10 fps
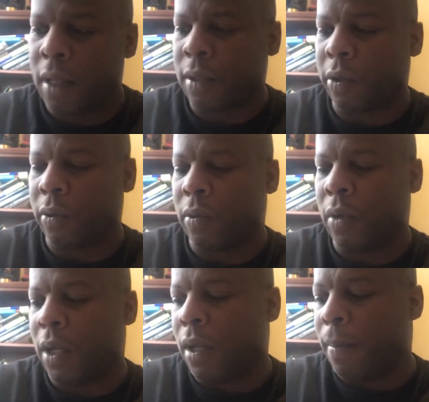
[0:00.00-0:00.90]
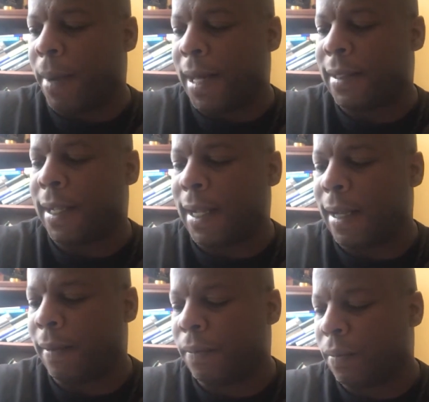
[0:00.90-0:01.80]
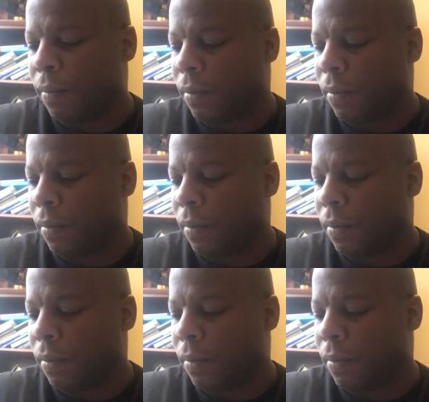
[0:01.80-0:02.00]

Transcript: So by the time